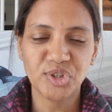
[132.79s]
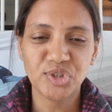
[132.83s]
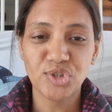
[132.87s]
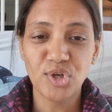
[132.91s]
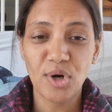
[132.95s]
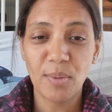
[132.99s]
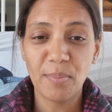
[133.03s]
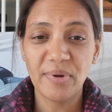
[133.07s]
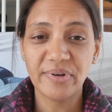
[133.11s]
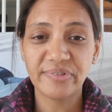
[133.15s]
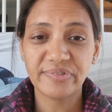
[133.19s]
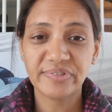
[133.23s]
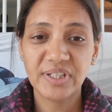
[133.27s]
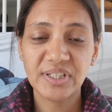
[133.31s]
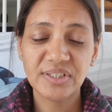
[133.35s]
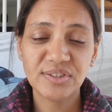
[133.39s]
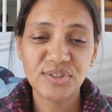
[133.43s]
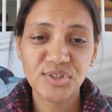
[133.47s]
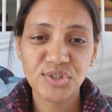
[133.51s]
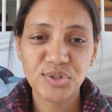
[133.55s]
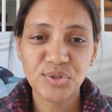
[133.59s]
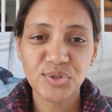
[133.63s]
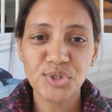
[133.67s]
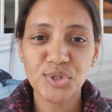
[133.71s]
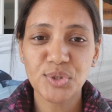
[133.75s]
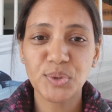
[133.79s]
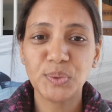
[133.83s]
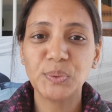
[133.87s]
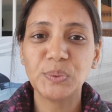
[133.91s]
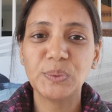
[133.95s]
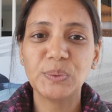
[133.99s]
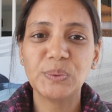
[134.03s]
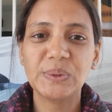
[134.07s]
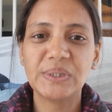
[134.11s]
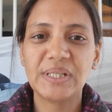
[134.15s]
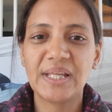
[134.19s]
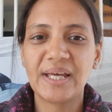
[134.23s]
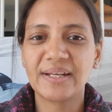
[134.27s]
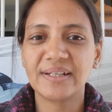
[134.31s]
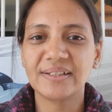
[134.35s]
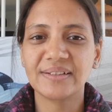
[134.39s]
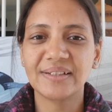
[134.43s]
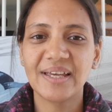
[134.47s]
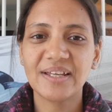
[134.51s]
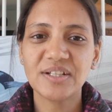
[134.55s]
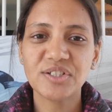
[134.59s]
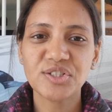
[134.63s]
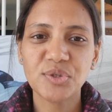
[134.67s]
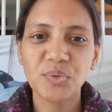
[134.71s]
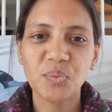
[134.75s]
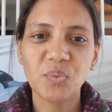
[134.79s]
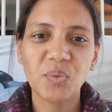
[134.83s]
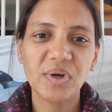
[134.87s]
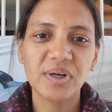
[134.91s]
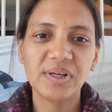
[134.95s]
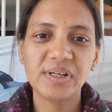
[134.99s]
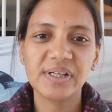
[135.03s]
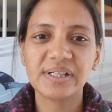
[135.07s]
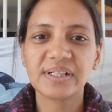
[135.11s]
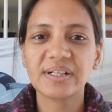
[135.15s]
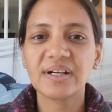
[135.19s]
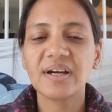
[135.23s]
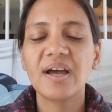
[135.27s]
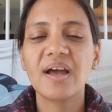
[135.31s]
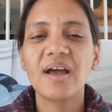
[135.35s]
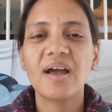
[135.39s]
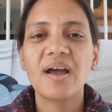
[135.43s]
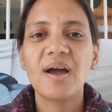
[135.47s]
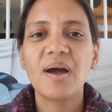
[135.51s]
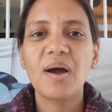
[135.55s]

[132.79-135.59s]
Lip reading: drop off kids to school and get to work,